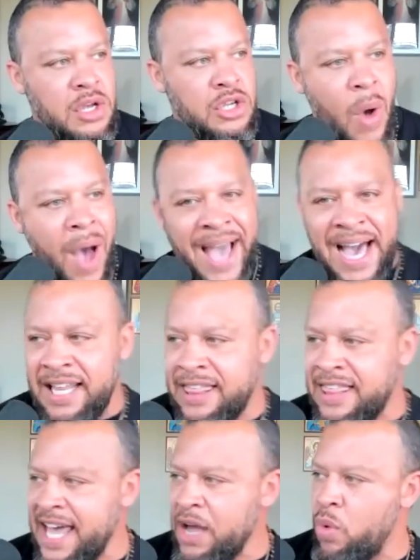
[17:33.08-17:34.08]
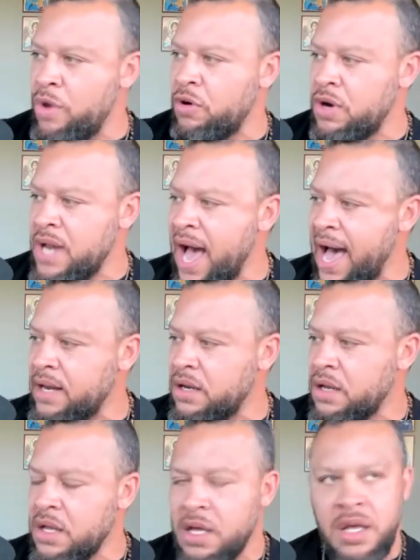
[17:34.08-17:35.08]
So I got to think whether or not
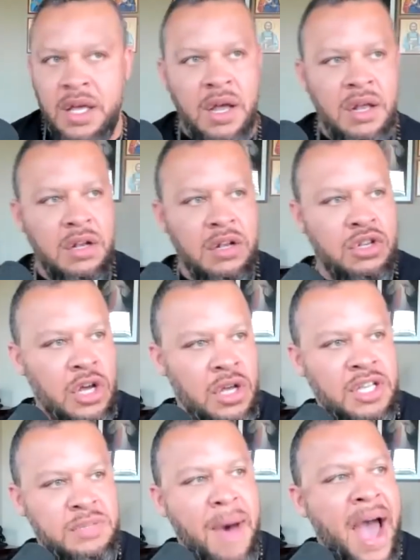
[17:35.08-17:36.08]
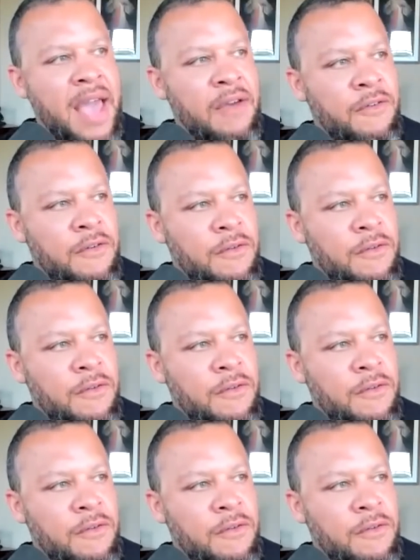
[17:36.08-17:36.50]
is my